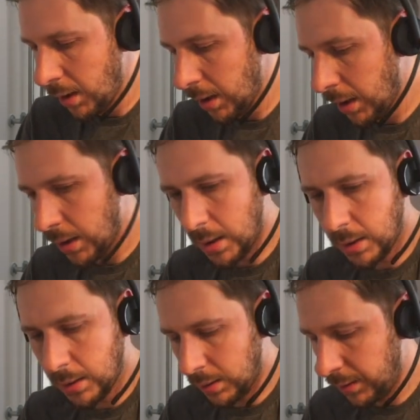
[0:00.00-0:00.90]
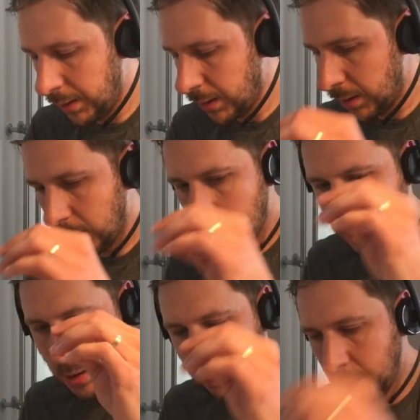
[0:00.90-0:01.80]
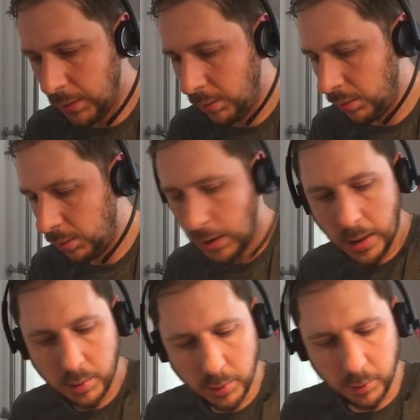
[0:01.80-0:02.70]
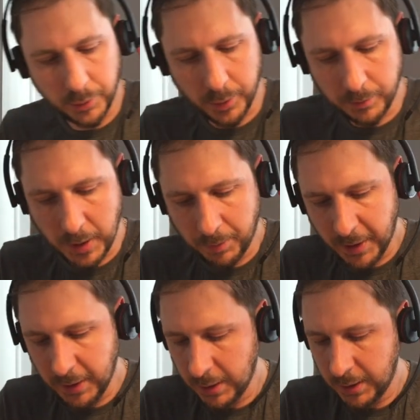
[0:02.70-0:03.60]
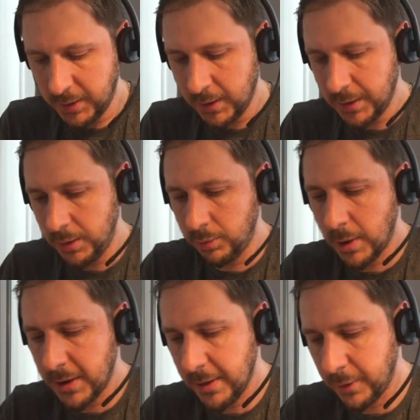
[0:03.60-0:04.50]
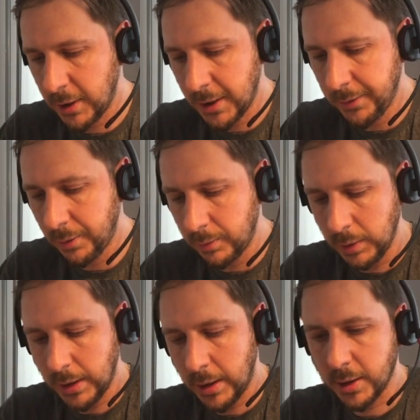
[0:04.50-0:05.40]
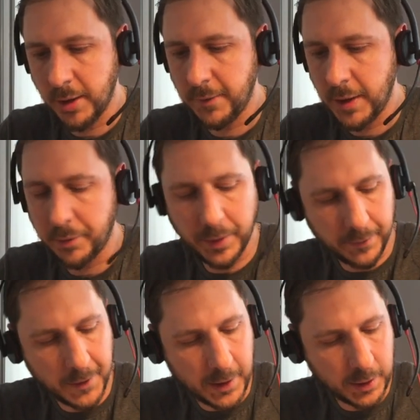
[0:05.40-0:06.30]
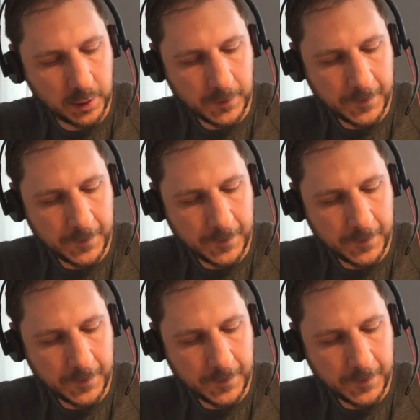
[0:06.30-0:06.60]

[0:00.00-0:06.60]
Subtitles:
And I will... Oh, hold on. By playing Eddie, I need to archive a card, so I will archive Larry of the Lake.